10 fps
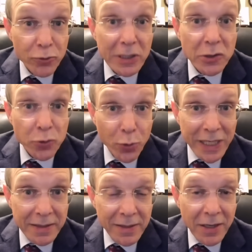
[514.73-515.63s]
to a
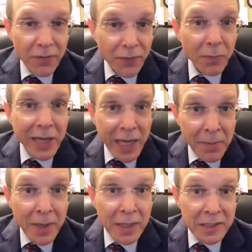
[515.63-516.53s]
tweet from
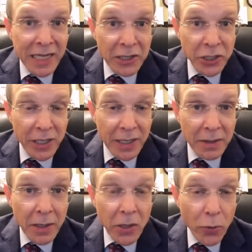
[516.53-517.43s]
Kim Kardashian,
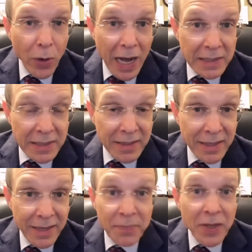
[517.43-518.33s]
who asked,
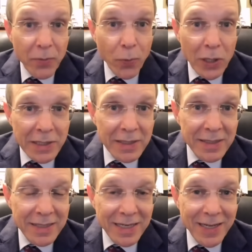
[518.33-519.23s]
what
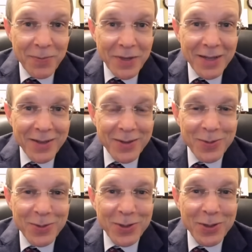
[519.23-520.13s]
is
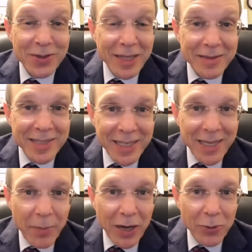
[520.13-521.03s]
the
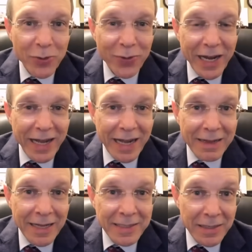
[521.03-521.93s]
tea about
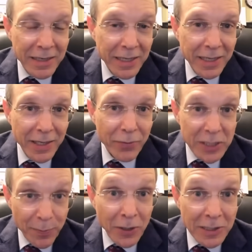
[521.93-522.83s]
3I/ATLAS? And he
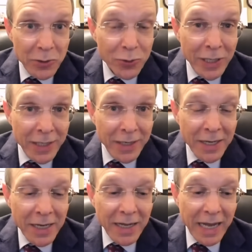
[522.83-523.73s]
responded to her.
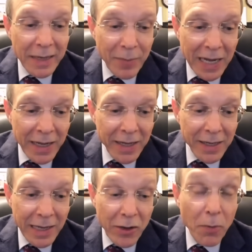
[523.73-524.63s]
And
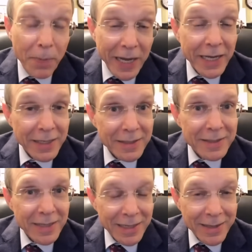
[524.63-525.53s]
my complaint is
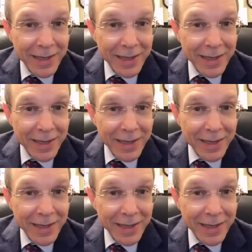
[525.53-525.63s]
that